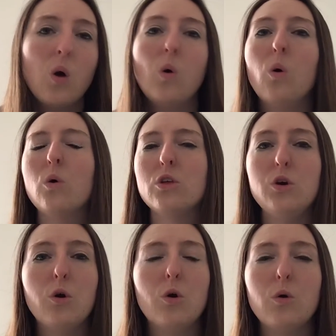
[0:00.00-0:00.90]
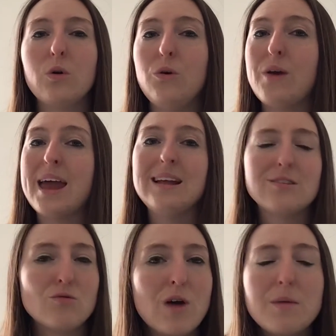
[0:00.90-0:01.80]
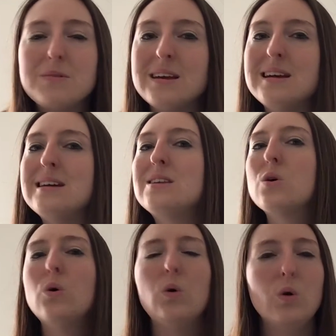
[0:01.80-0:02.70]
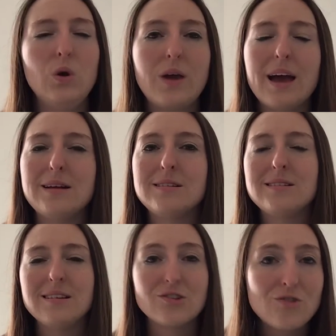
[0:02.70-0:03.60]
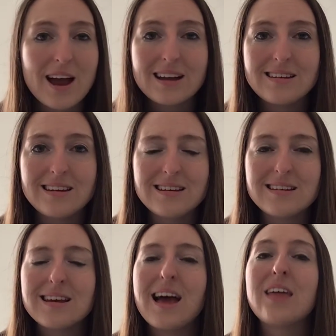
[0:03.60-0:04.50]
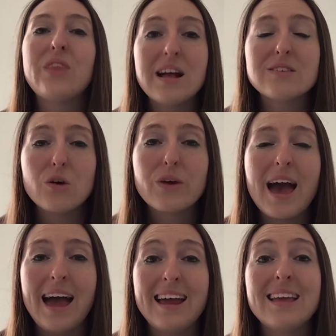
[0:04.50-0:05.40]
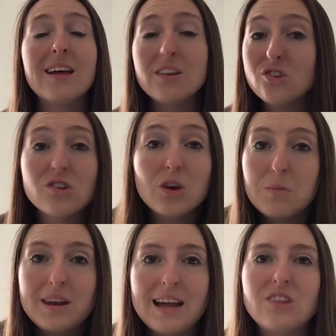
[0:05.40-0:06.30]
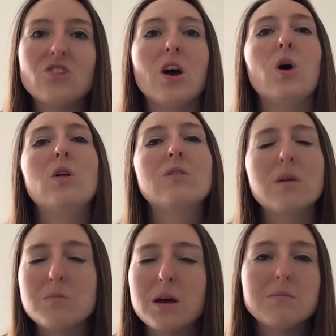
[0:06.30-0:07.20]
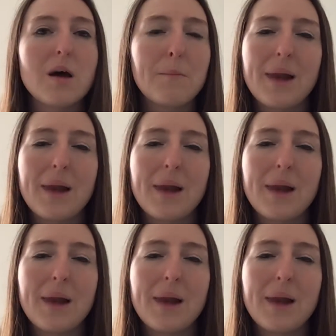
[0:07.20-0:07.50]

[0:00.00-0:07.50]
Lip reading: or that you get interrupted or you get distracted. That's okay. That's just human nature. Sometimes our